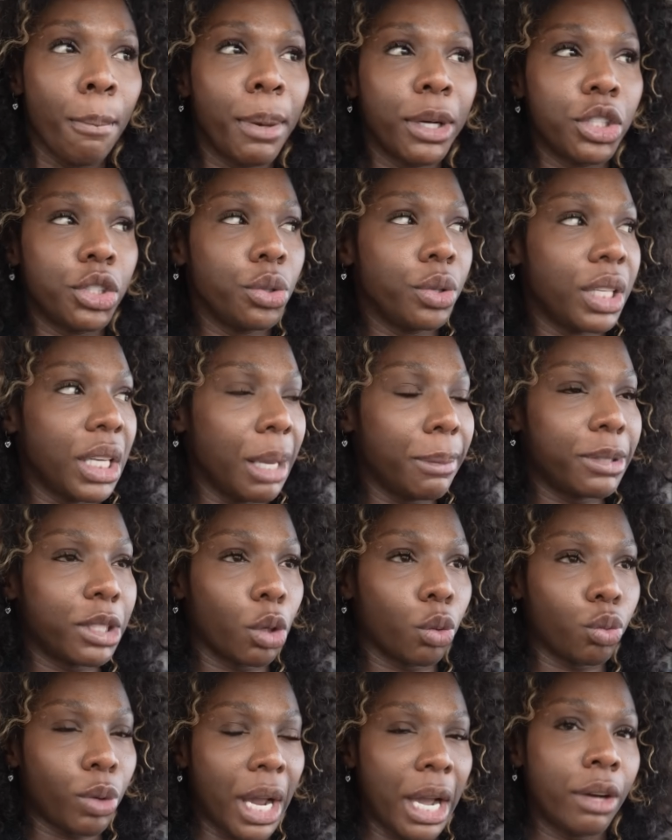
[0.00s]
but you keep
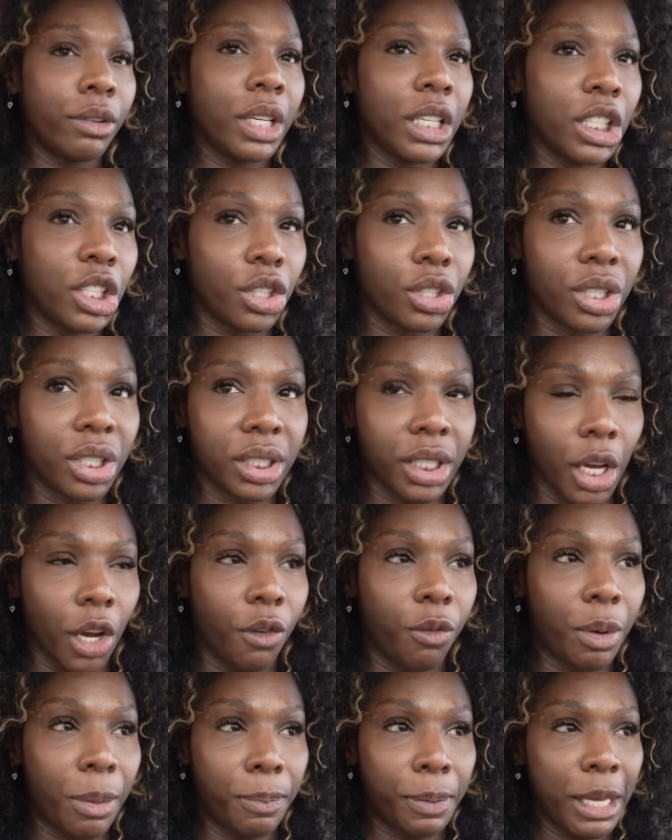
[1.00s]
surrounding
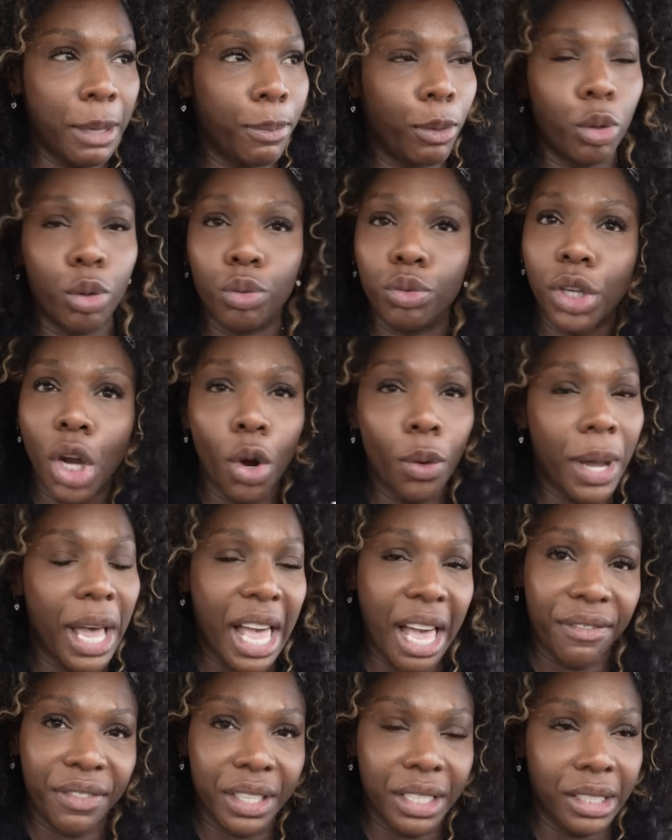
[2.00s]
yourself with people who don't
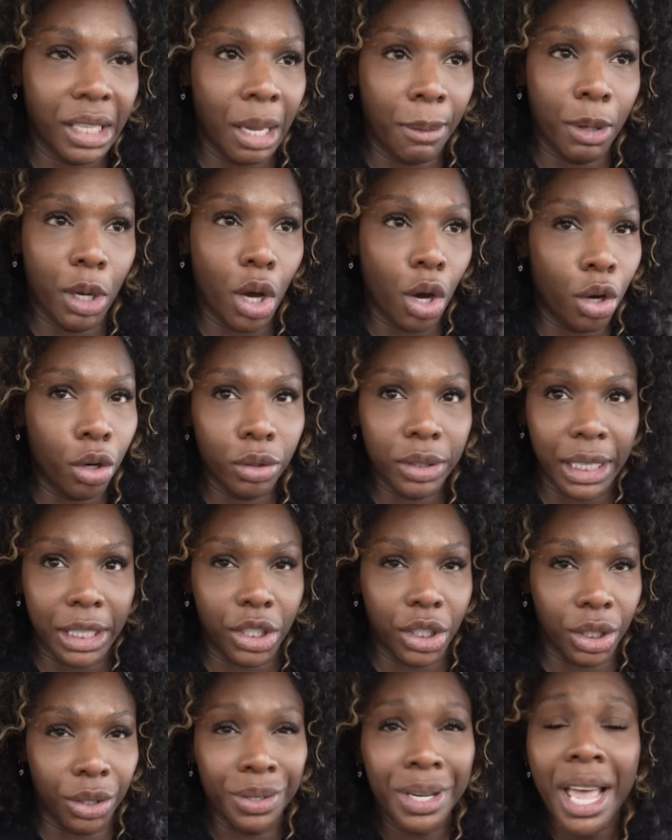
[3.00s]
have the same goals
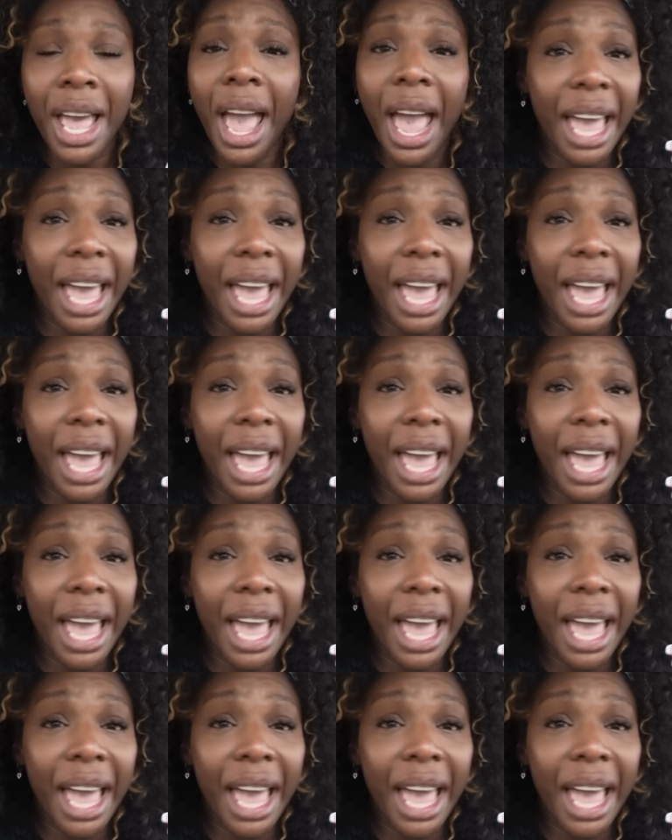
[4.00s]
as you,